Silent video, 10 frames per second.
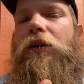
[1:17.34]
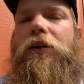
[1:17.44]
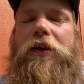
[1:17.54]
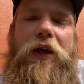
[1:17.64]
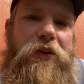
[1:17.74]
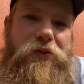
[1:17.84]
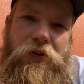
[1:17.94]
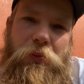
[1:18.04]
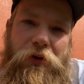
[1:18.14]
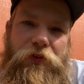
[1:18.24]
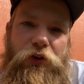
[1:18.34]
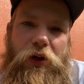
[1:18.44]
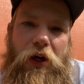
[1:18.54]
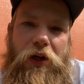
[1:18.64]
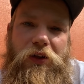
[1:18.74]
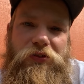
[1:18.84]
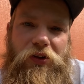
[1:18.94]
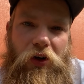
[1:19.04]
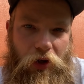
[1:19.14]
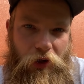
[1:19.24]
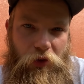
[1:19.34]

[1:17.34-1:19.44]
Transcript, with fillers: In case some of you guys aren't